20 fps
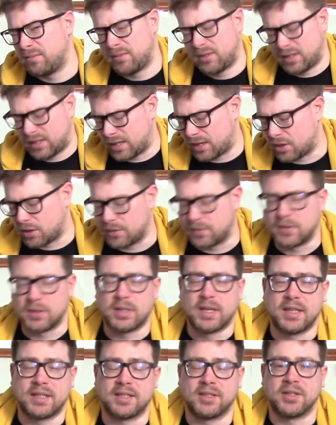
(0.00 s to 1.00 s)
It's actually a few
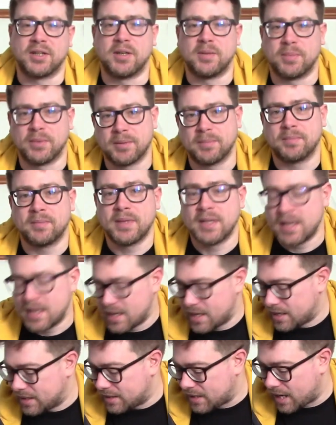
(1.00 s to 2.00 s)
days ago, but
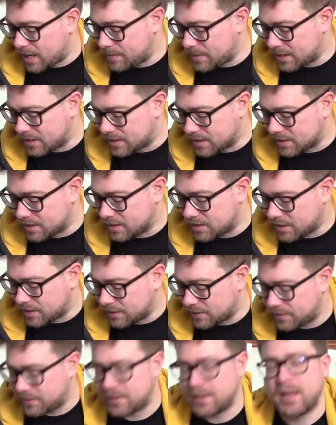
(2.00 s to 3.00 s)
timings and
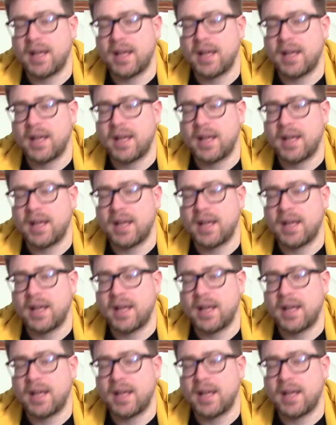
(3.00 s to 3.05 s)
stuff.